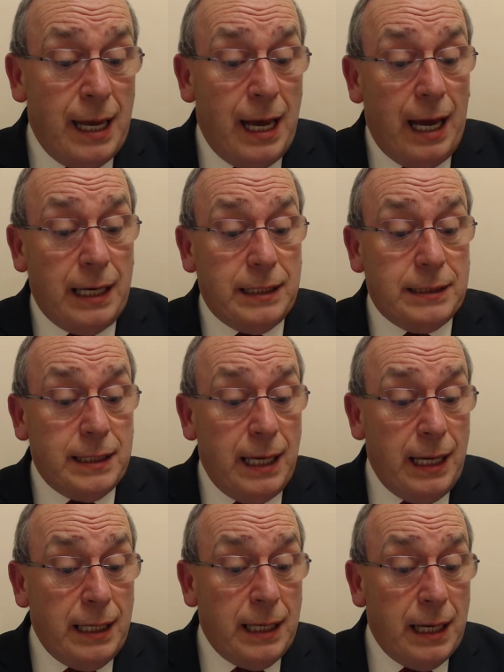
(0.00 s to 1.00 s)
"And he
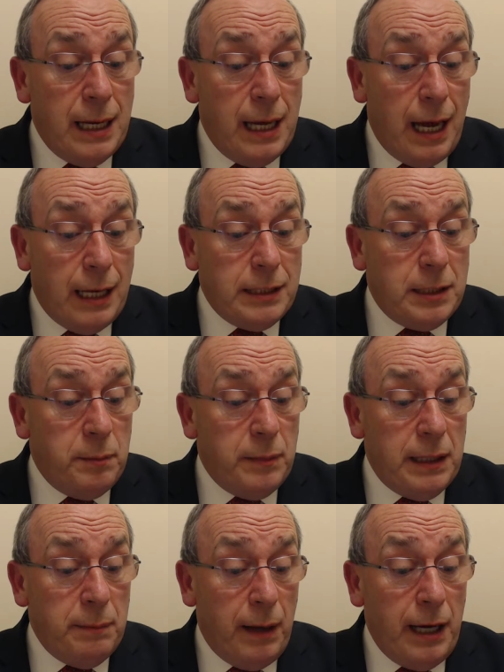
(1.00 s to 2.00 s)
said unto
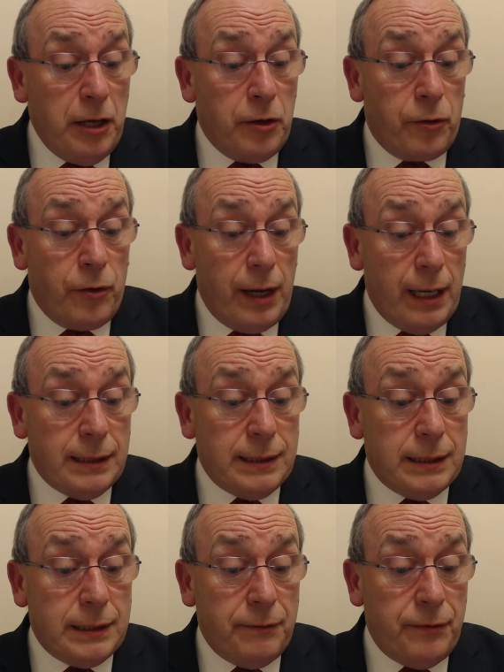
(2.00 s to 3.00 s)
me, my grace
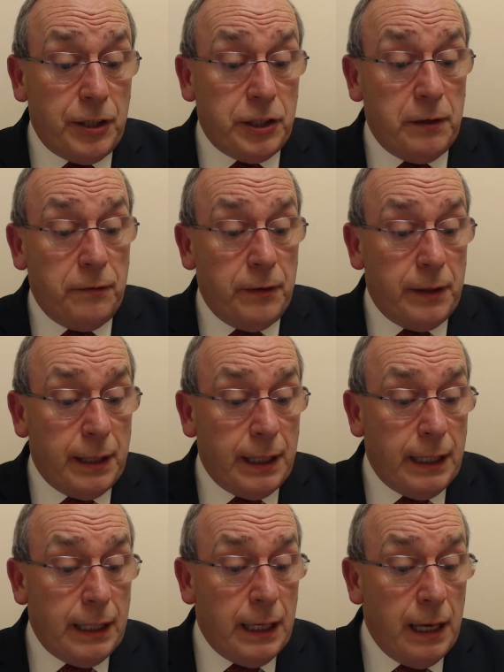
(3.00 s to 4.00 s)
is sufficient for
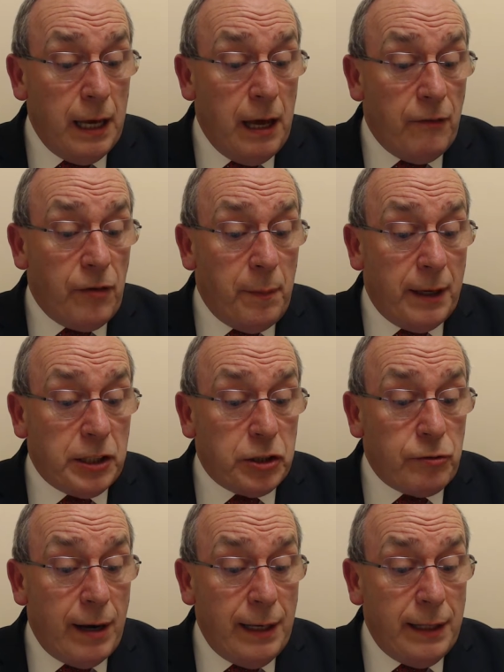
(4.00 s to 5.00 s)
thee, for my
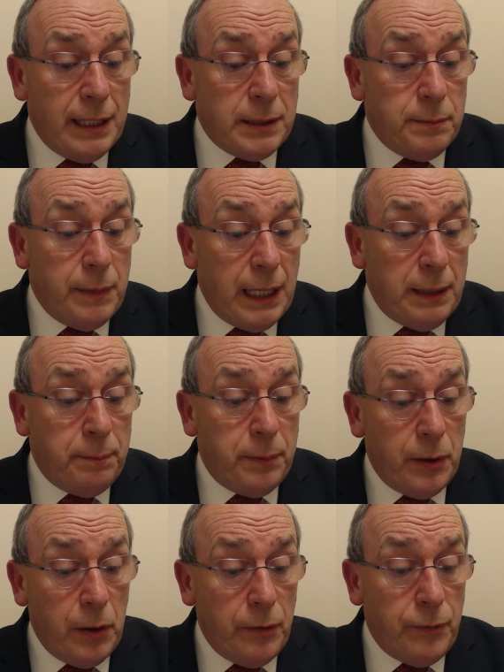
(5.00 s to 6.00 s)
strength is made
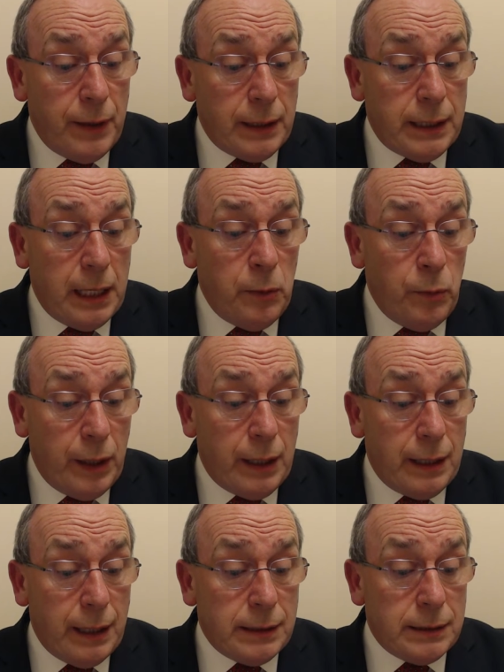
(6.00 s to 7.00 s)
perfect in
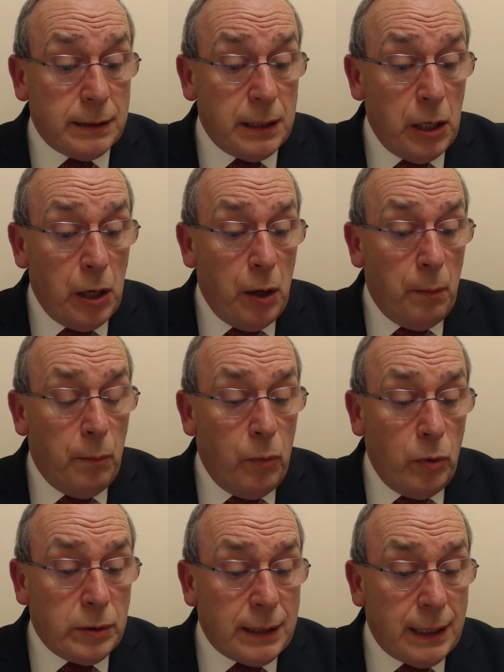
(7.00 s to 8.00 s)
weakness.
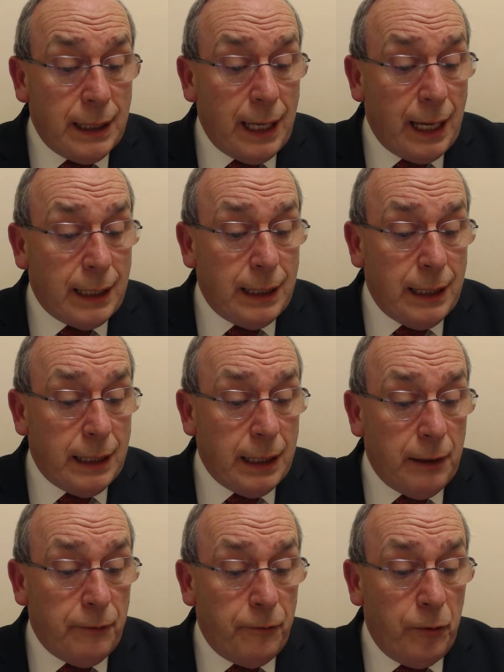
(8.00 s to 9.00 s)
Most gladly
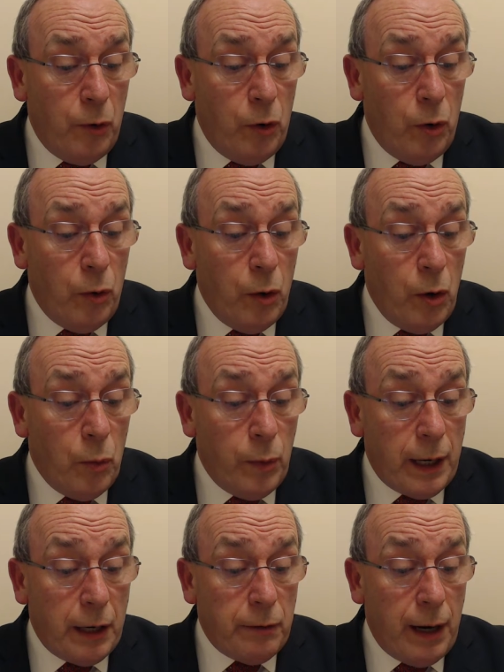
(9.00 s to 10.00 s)
therefore would
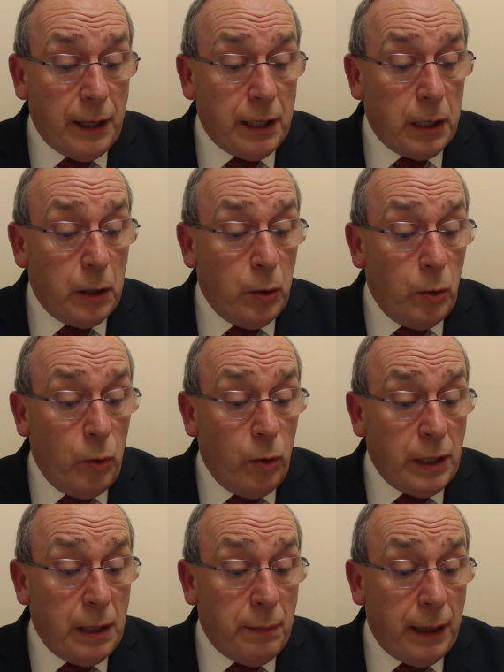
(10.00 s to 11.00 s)
I rather
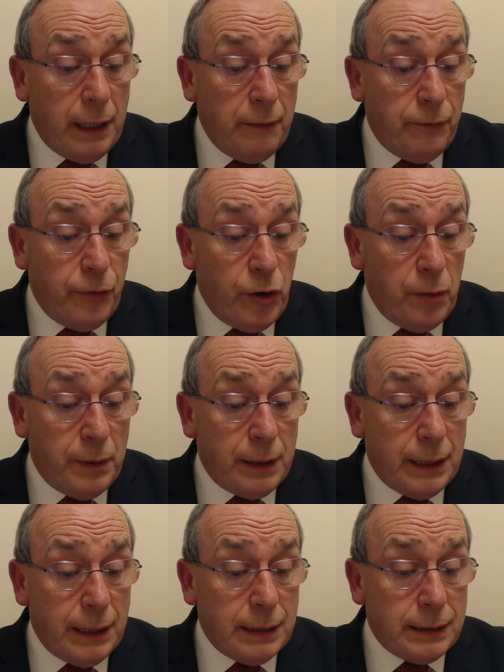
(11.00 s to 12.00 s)
glory in my
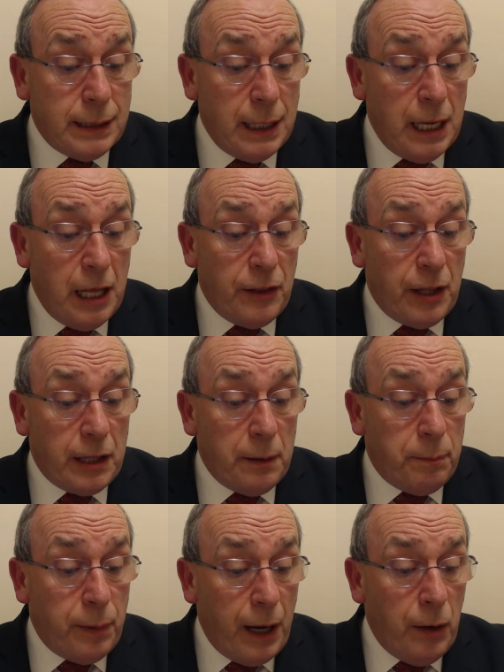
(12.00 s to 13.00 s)
infirmities, that the
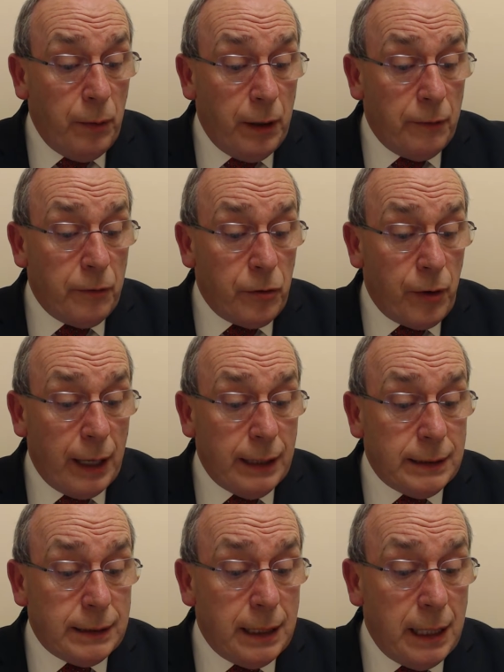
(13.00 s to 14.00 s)
power of
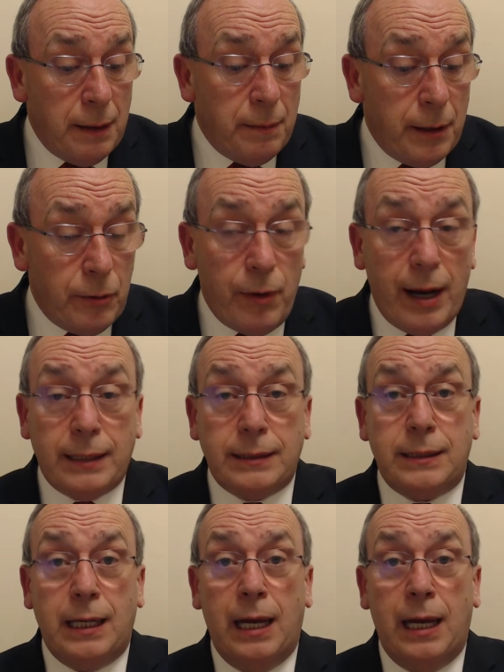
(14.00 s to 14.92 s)
Christ may rest